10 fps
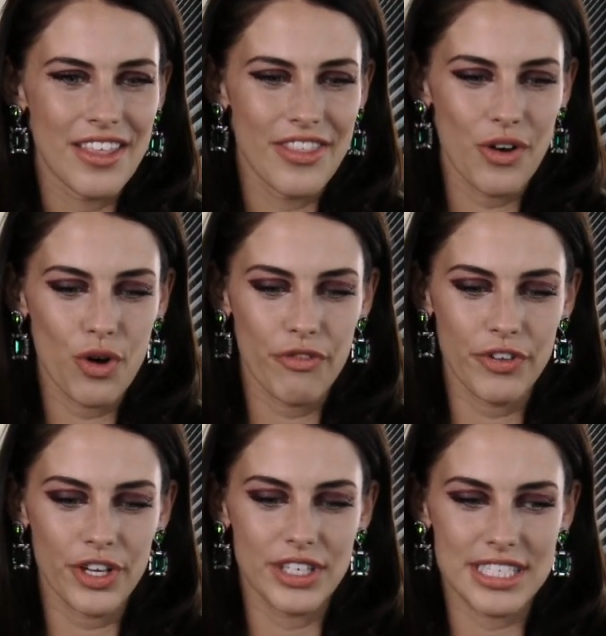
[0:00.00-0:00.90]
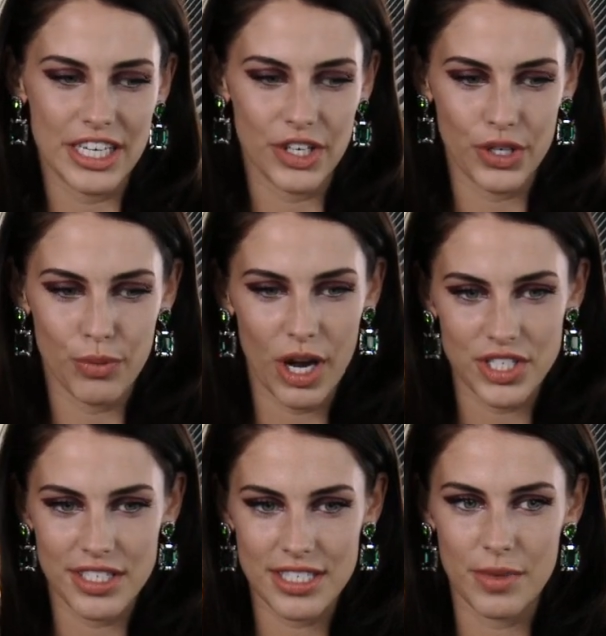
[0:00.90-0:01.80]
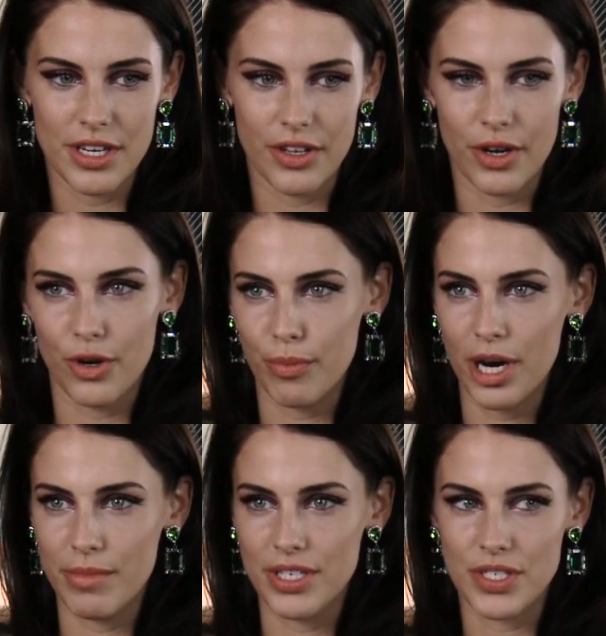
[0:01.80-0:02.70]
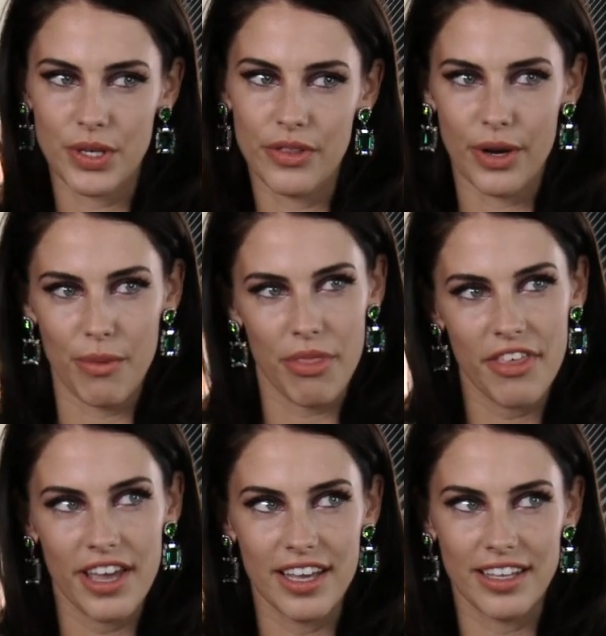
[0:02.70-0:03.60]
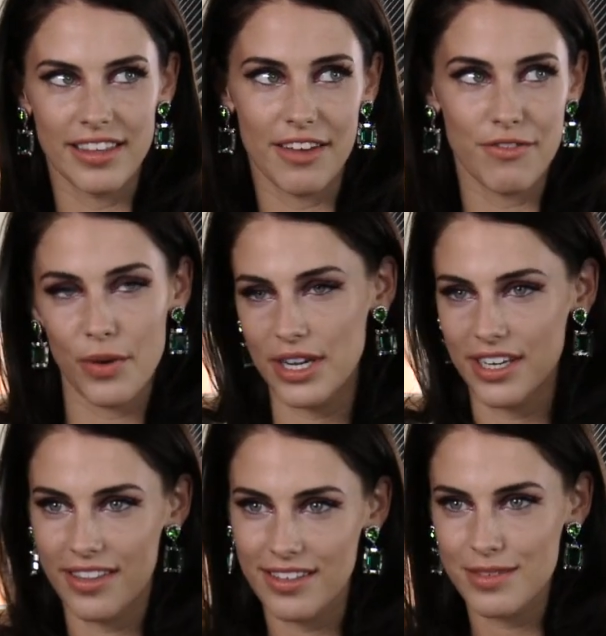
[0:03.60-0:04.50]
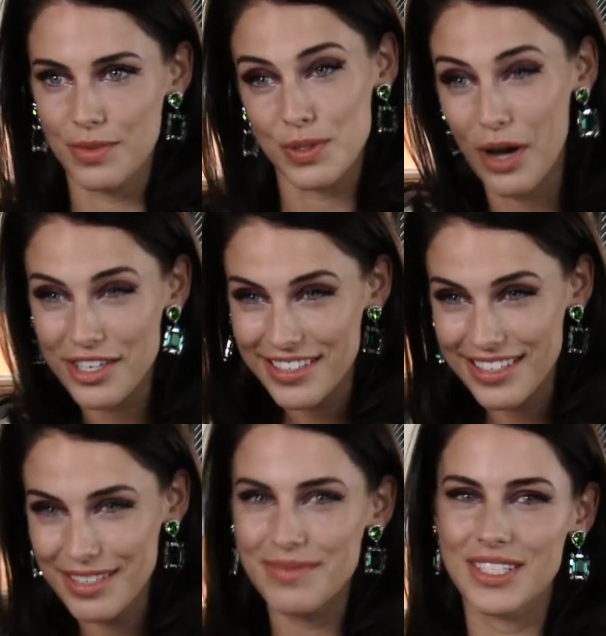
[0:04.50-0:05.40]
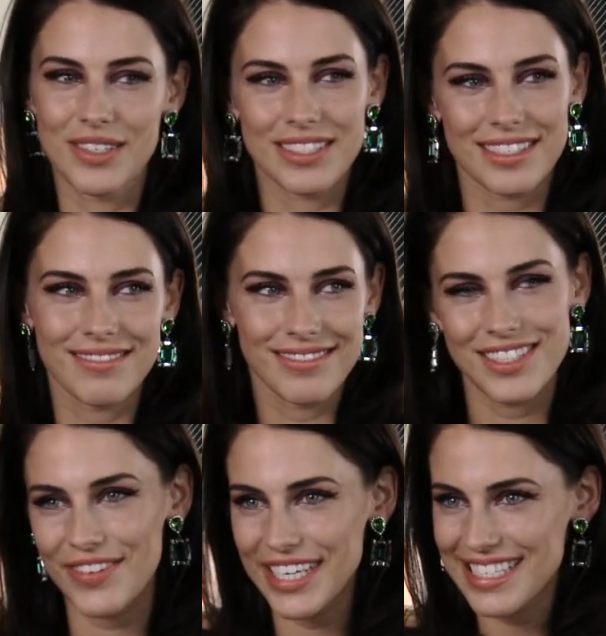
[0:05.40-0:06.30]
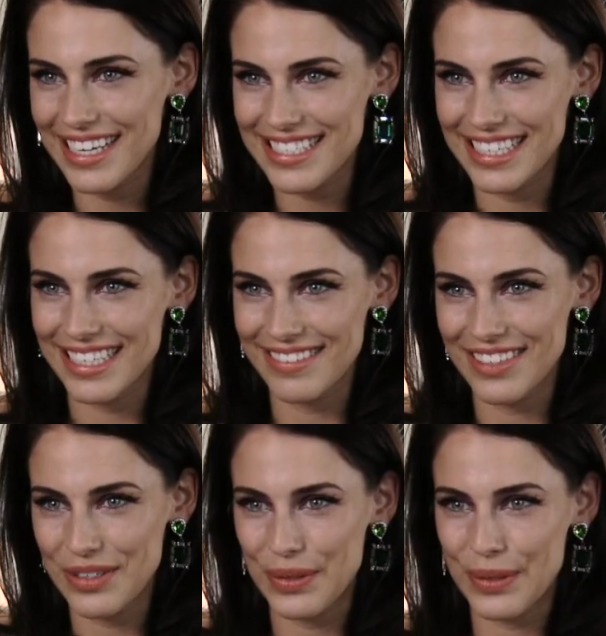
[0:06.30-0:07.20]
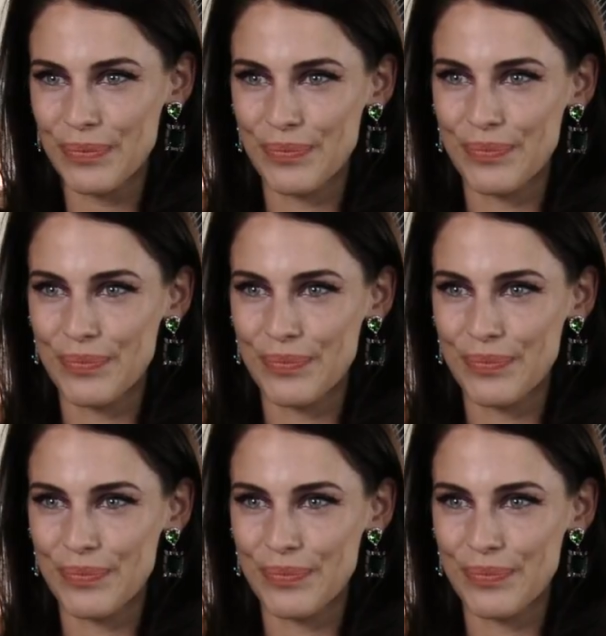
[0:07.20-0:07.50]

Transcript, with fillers: the whole feel is like you're watching someone in their own apartment doing their own thing and they have no idea that someone's watching them, so it's, it's very sexy and cool.